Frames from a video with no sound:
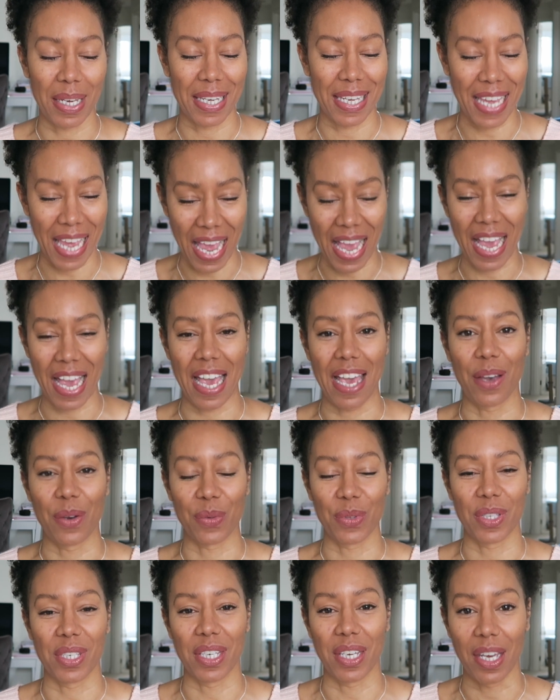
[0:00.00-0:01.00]
get
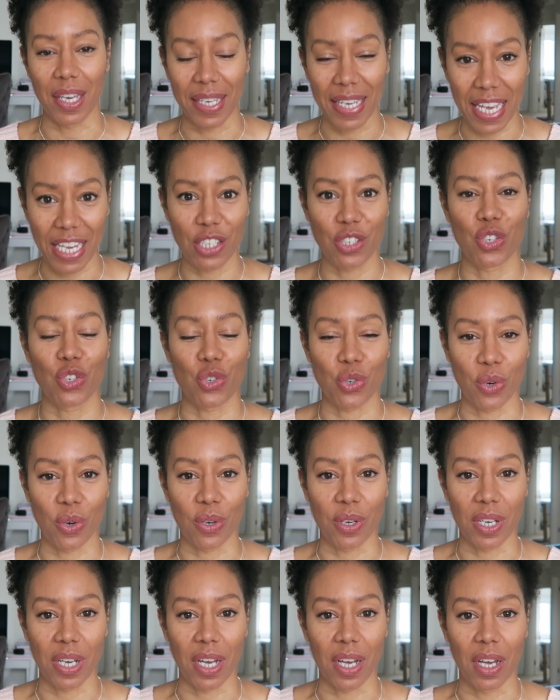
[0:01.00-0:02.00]
healthier, get
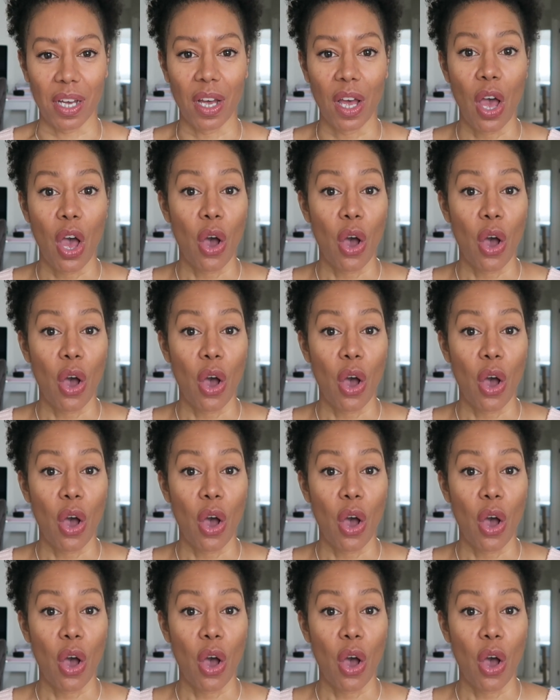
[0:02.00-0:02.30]
stronger.